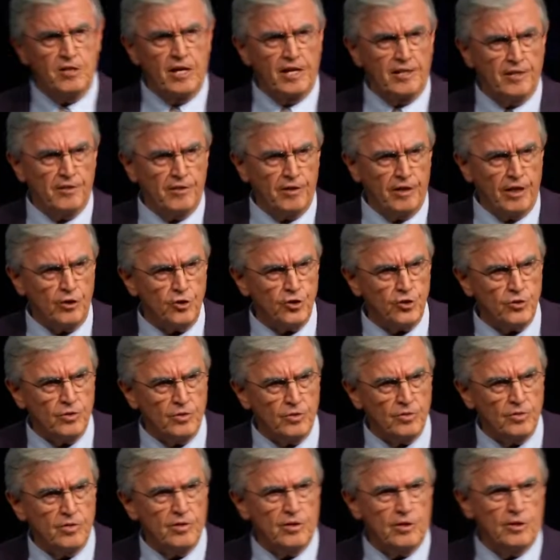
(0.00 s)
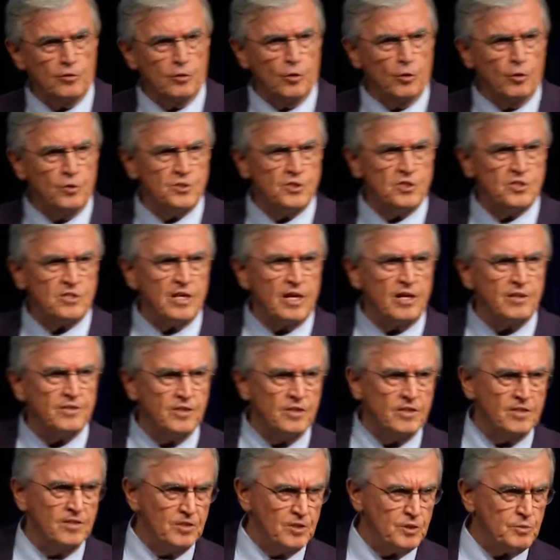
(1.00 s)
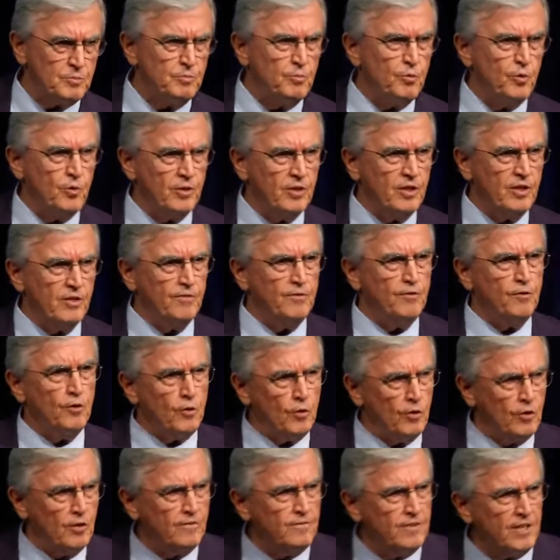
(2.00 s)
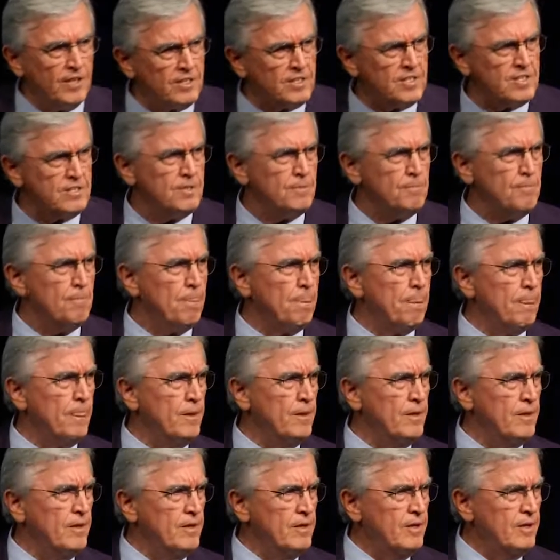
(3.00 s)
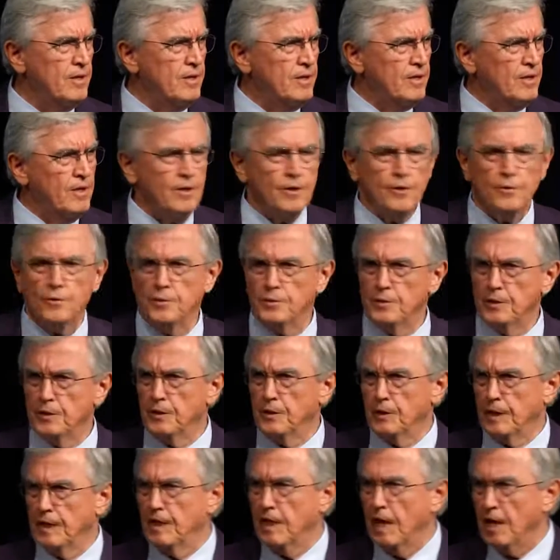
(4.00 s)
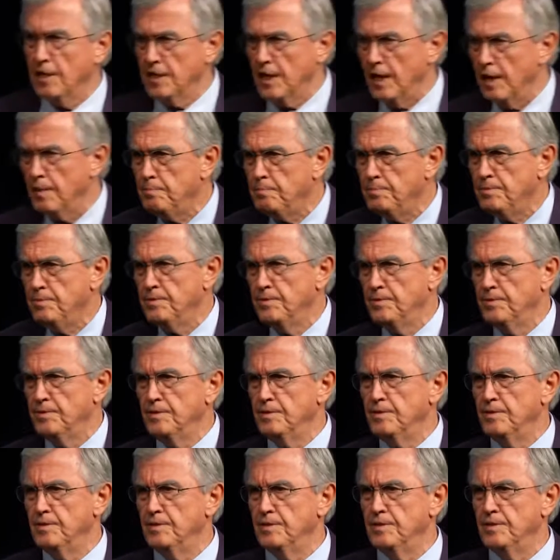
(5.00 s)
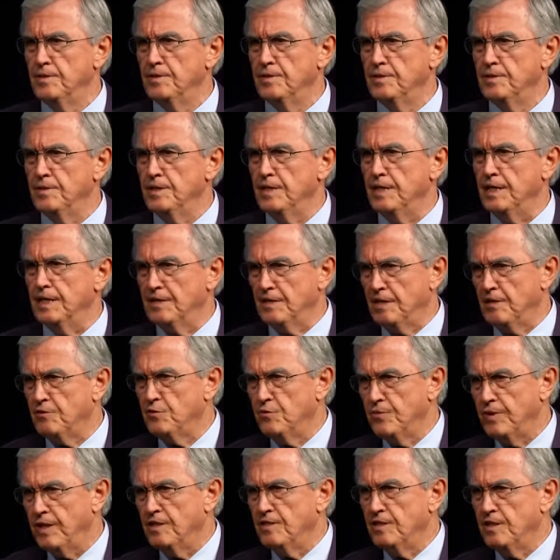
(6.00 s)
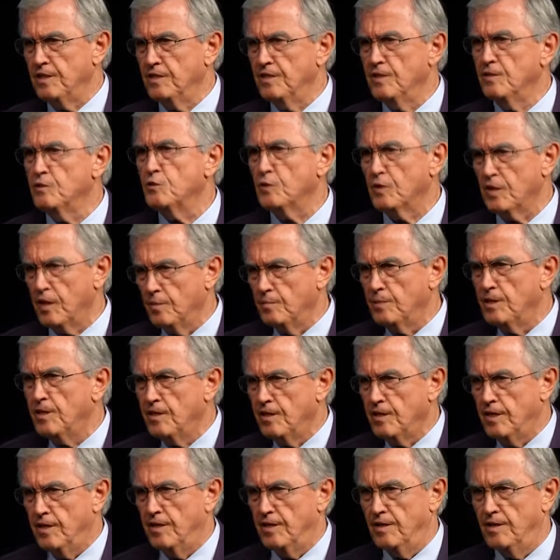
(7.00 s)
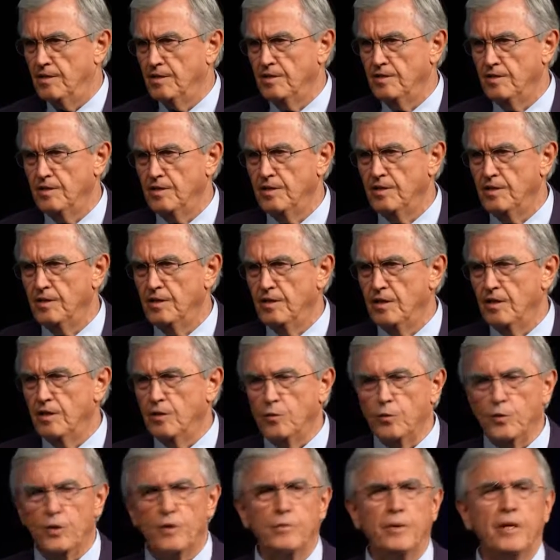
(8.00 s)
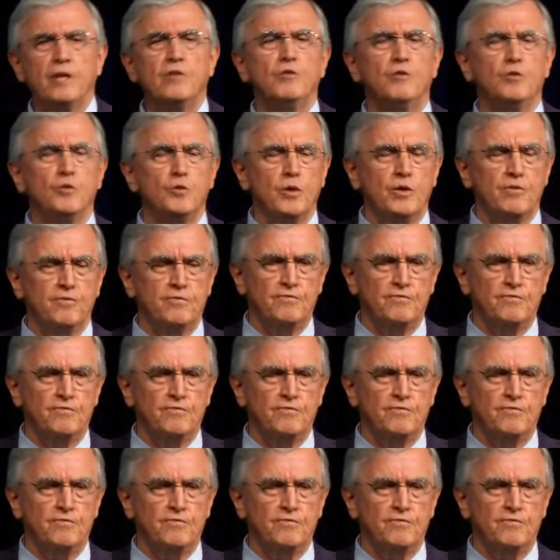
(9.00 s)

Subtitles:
digression. It all started this morning for all of us when we got up and get ready to come here. We went through a